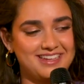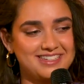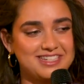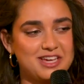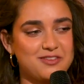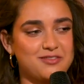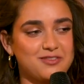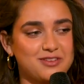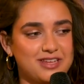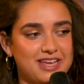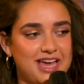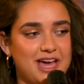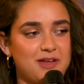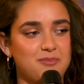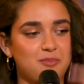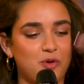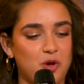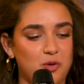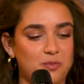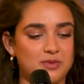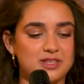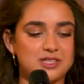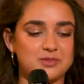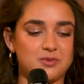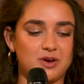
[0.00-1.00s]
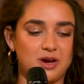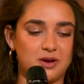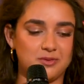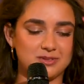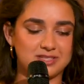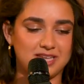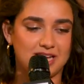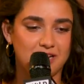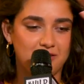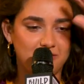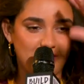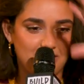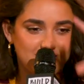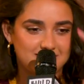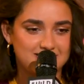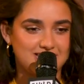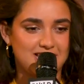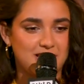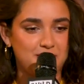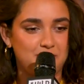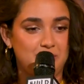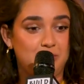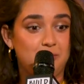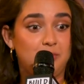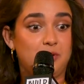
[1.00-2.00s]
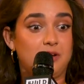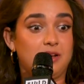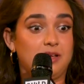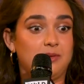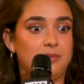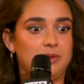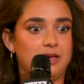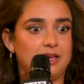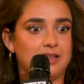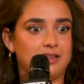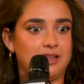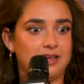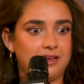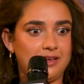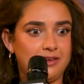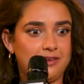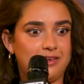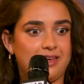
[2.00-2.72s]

I definitely had moments where I was kind of outside my body being like,